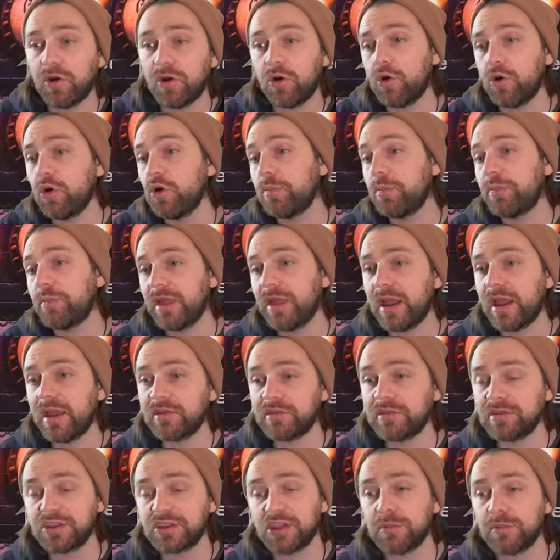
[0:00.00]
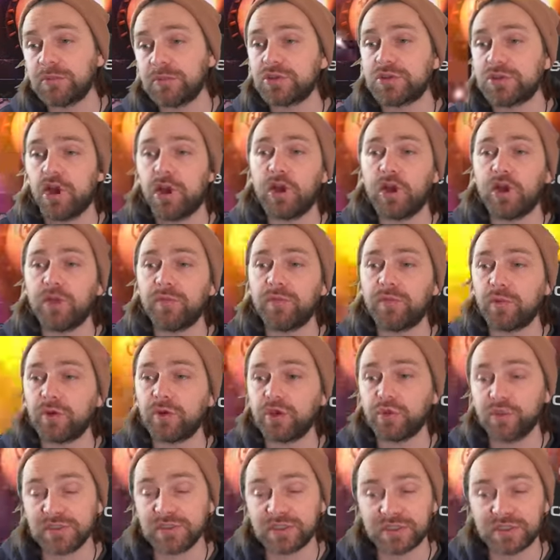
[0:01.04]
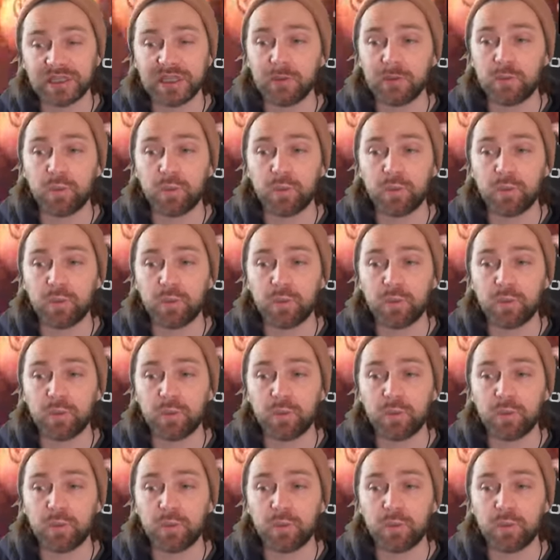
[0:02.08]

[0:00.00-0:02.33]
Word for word: up there in terms of what you would see in